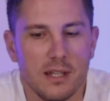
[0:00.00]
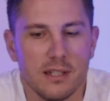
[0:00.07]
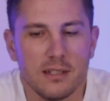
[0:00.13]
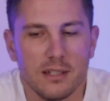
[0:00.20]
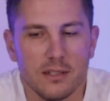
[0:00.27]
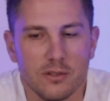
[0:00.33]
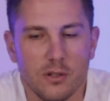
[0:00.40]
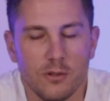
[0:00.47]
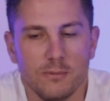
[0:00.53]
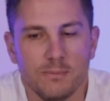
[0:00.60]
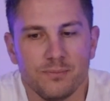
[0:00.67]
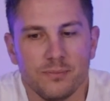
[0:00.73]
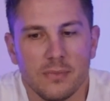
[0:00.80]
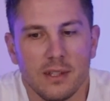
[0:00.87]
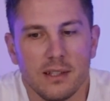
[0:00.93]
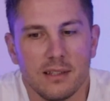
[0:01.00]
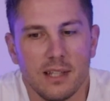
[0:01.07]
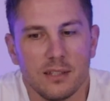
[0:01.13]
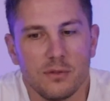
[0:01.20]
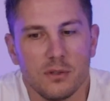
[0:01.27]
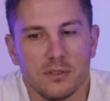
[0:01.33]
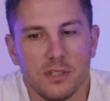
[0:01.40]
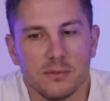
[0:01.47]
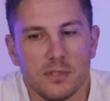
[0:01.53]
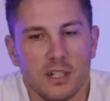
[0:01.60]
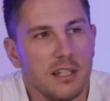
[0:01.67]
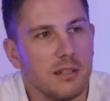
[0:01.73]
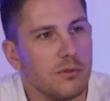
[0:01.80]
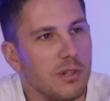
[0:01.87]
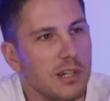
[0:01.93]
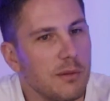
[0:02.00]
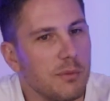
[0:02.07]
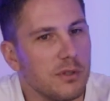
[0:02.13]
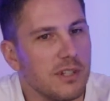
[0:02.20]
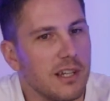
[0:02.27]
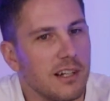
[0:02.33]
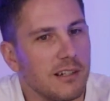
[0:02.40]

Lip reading: So thanks for your time today. Really appreciate it.